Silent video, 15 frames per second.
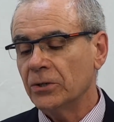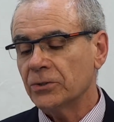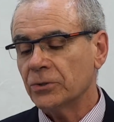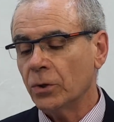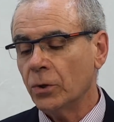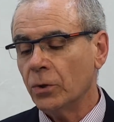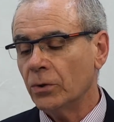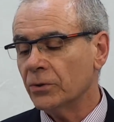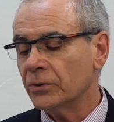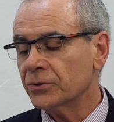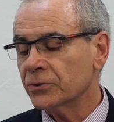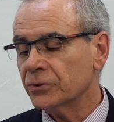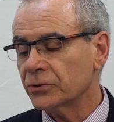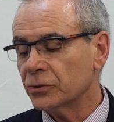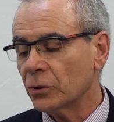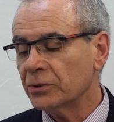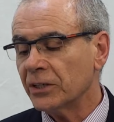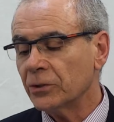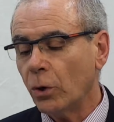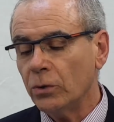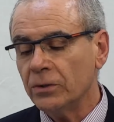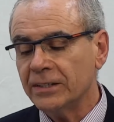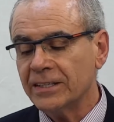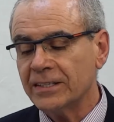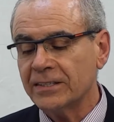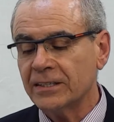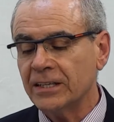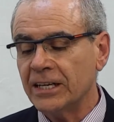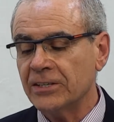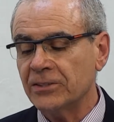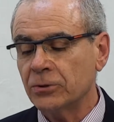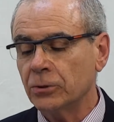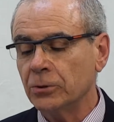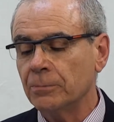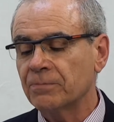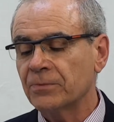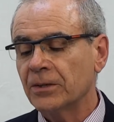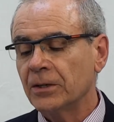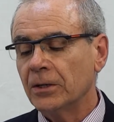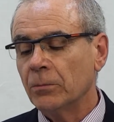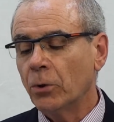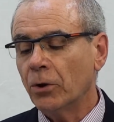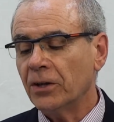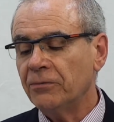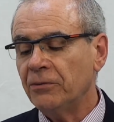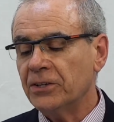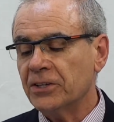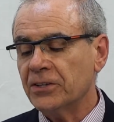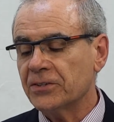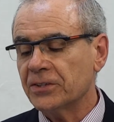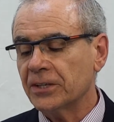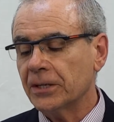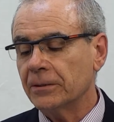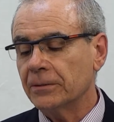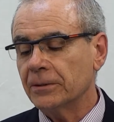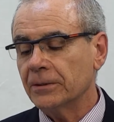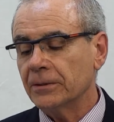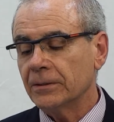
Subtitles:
So that all this leads to more efficiency